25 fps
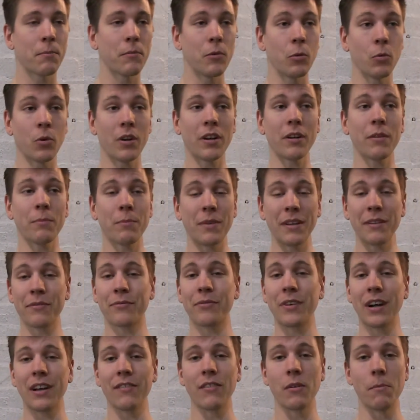you want to be in
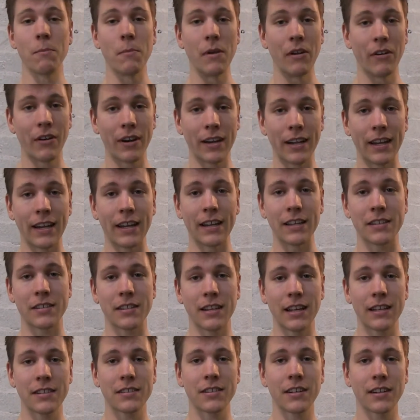front of a mirror here,
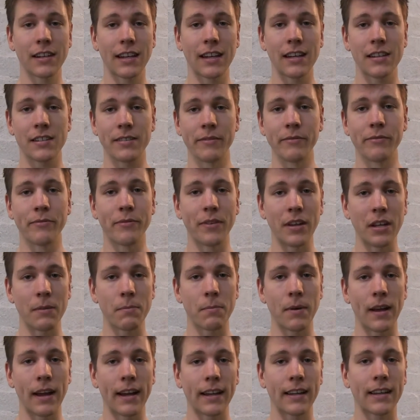so that's going to get you some
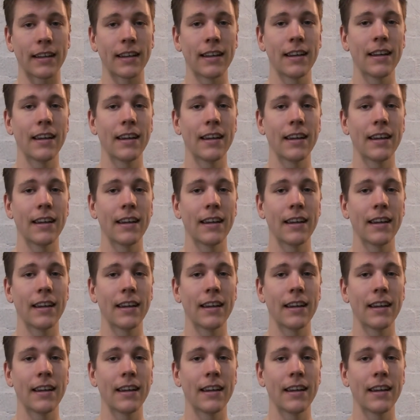feedback.